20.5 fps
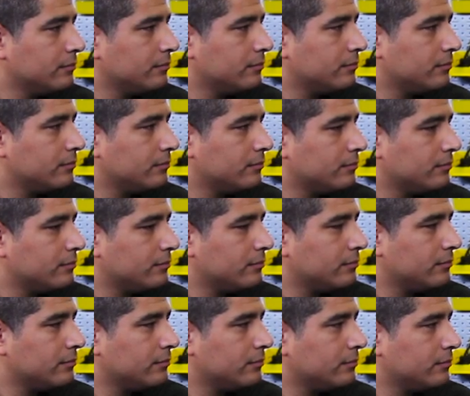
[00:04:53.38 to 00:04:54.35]

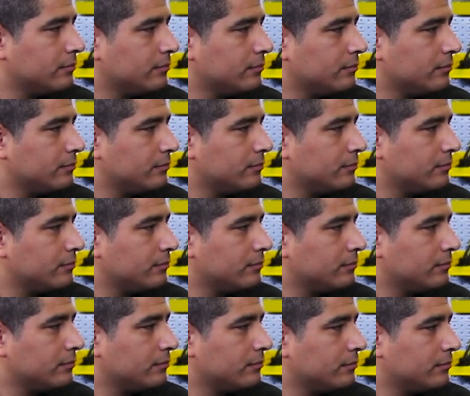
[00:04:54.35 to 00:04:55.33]

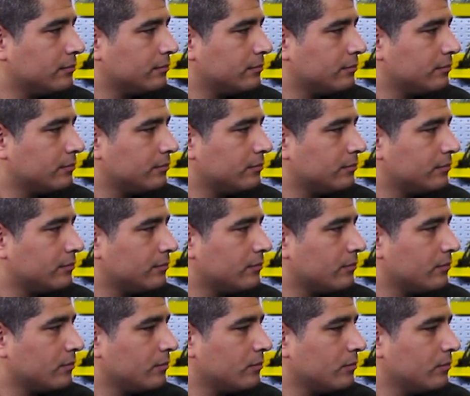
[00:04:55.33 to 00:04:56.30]

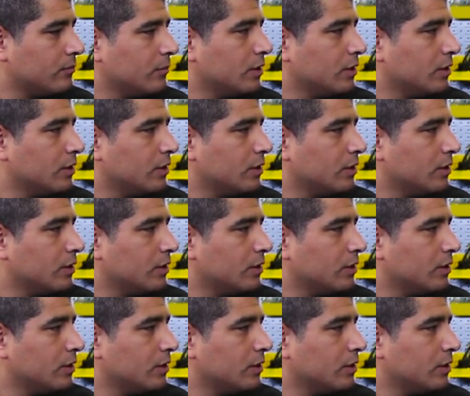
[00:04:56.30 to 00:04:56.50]
(silent)